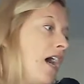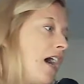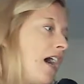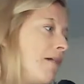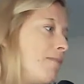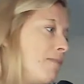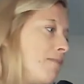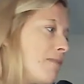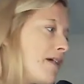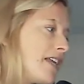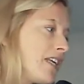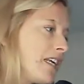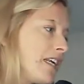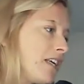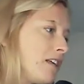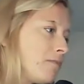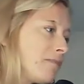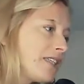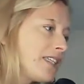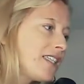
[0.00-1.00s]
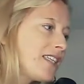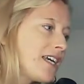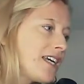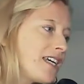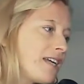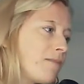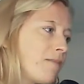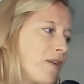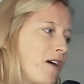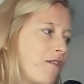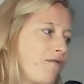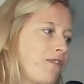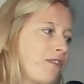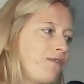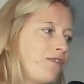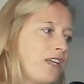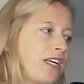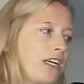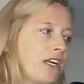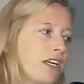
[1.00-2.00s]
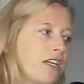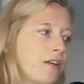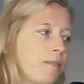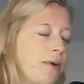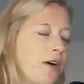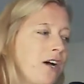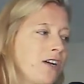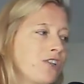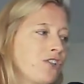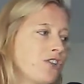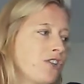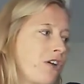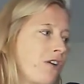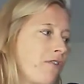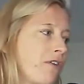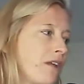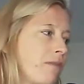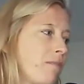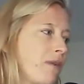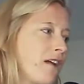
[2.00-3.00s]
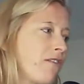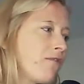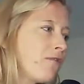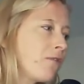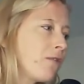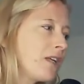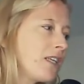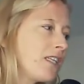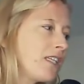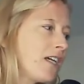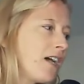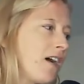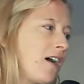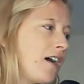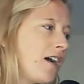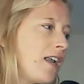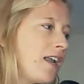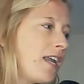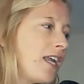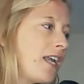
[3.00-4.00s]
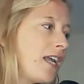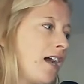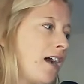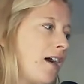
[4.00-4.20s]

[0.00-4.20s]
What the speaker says: I've made a little mistake in bar 15 underpart, sorry, my fault entirely.